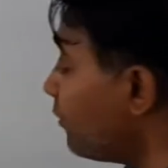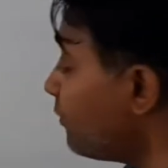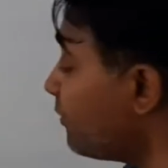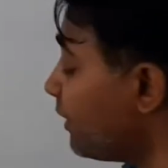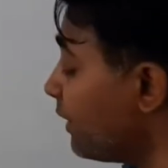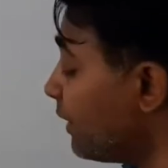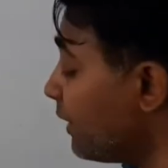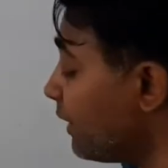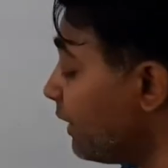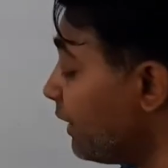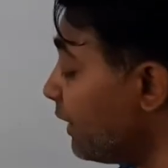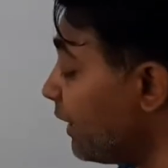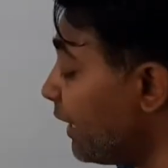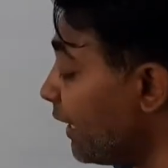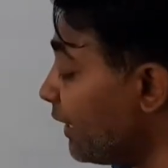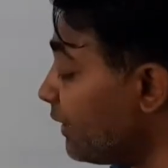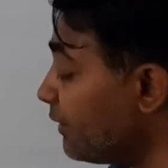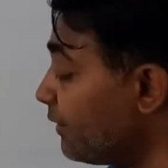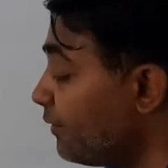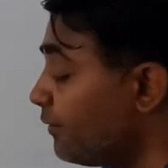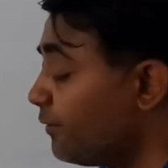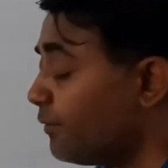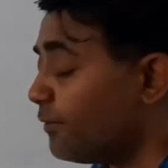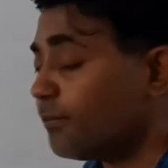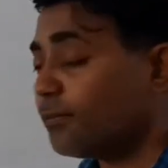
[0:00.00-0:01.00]
circle like
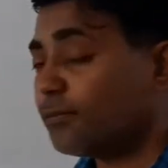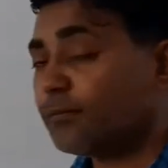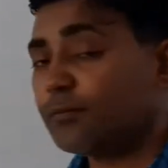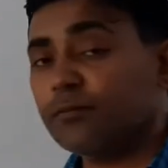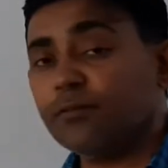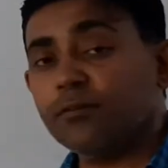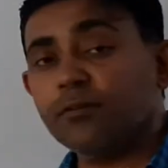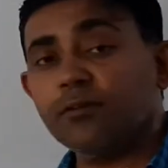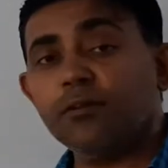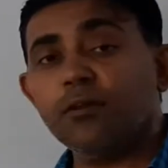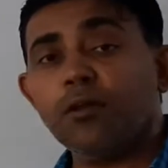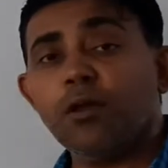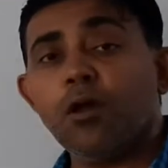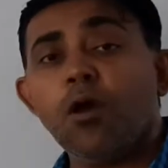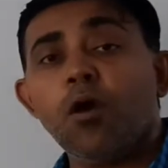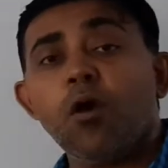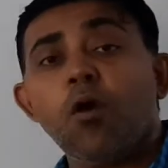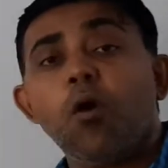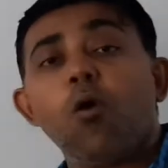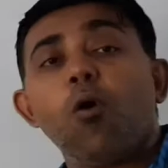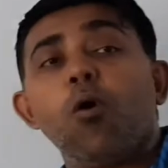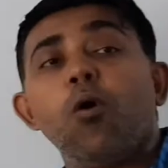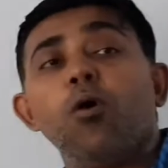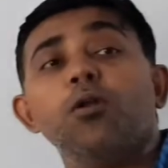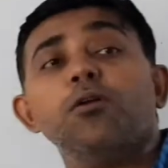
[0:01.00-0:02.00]
this.
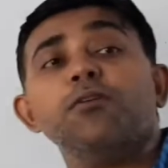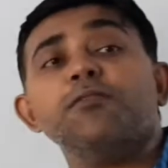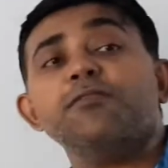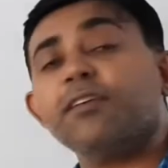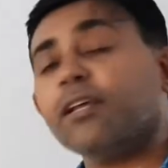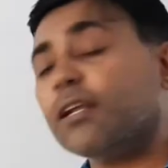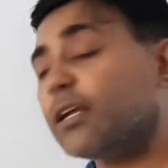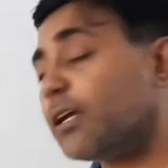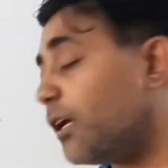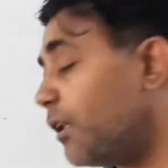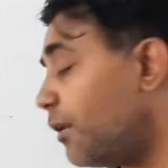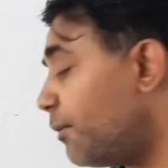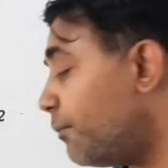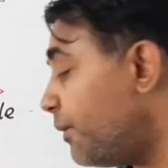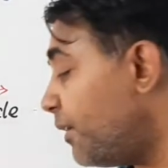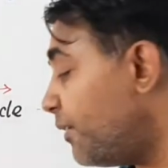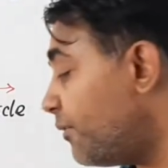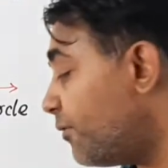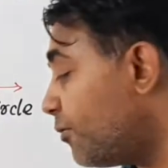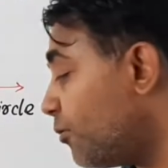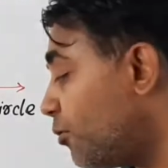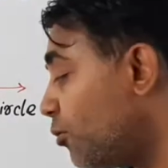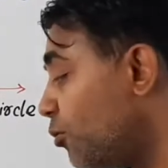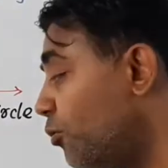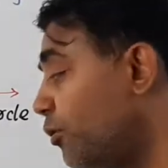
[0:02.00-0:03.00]
Hollow circle
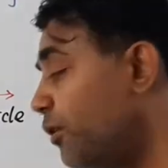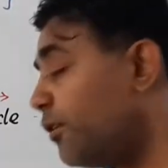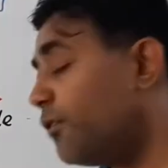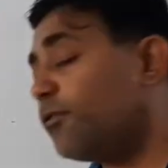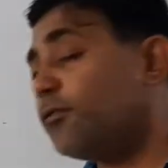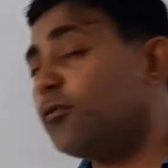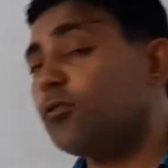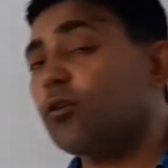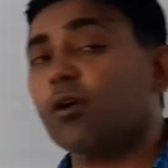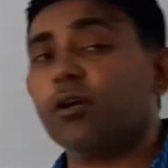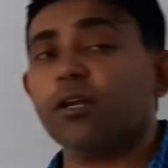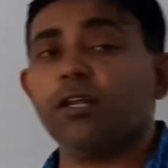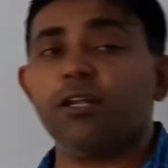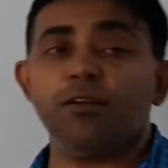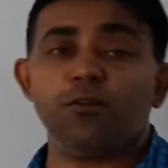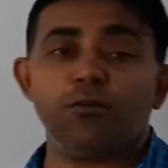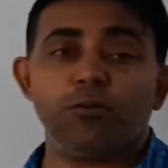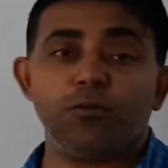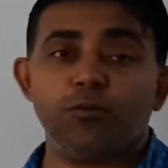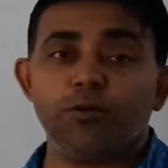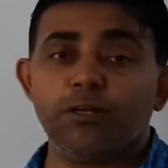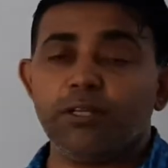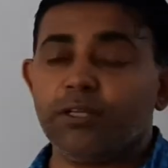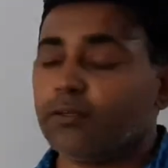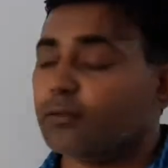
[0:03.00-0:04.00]
means 2 is not
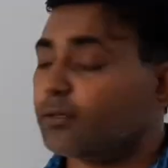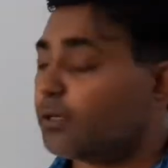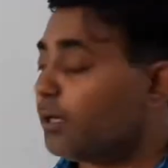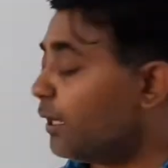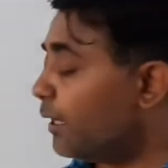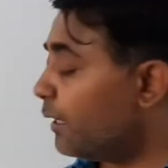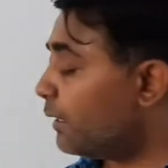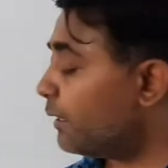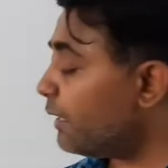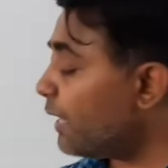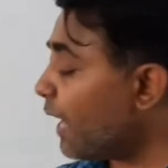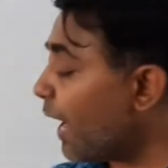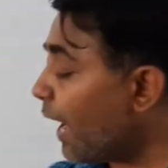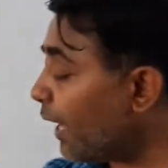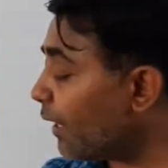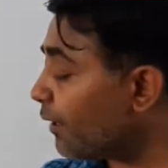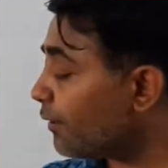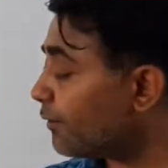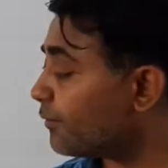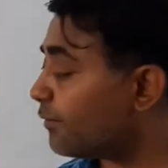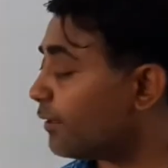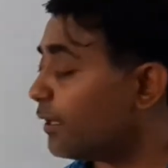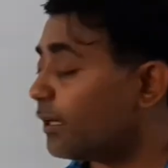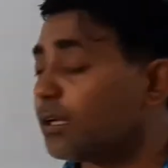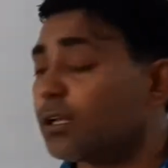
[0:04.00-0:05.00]
including.
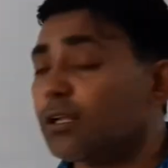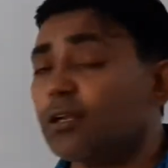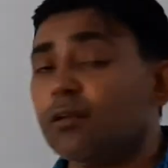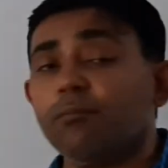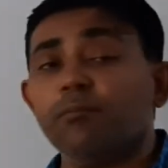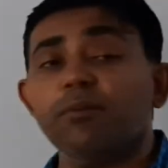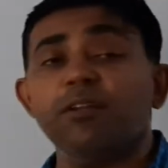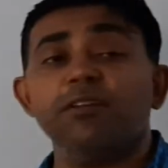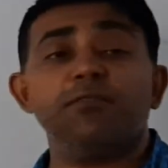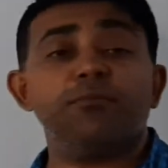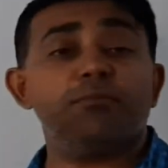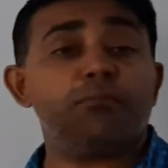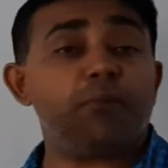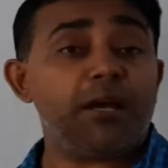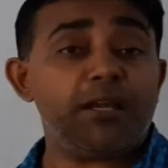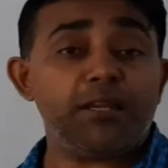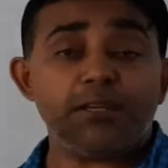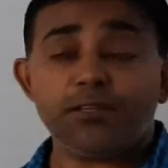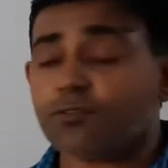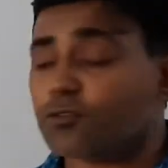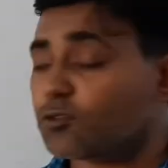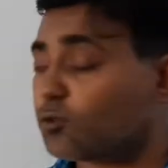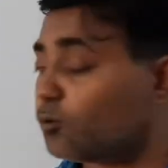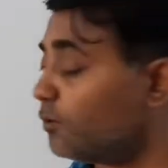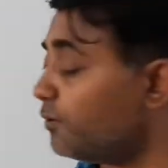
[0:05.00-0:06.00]
Dark circle means
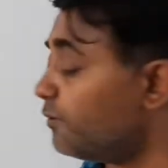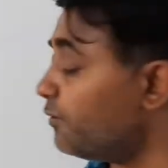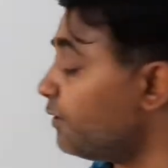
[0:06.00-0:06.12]
minus 2 is